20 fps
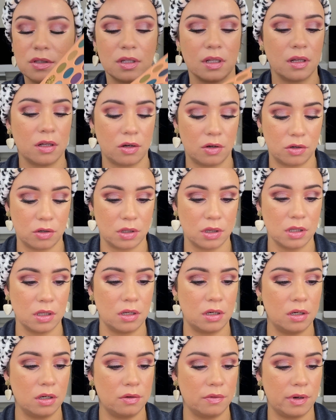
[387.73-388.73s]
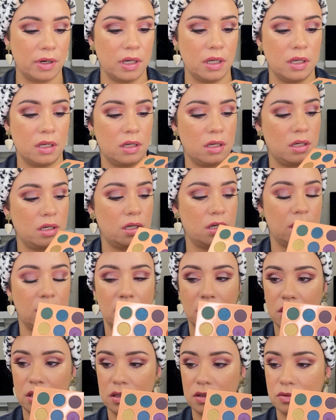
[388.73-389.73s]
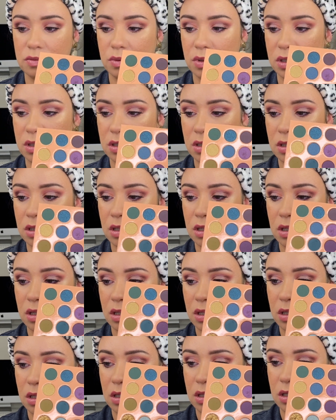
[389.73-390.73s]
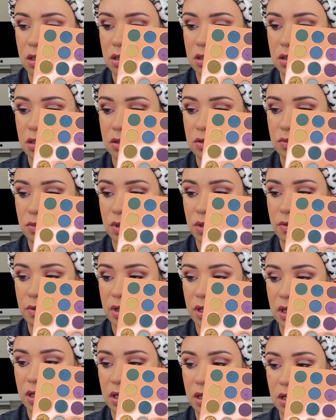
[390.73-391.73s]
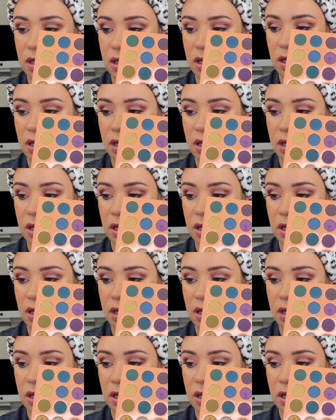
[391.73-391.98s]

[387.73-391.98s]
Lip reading: a little glitter right here. This one right here.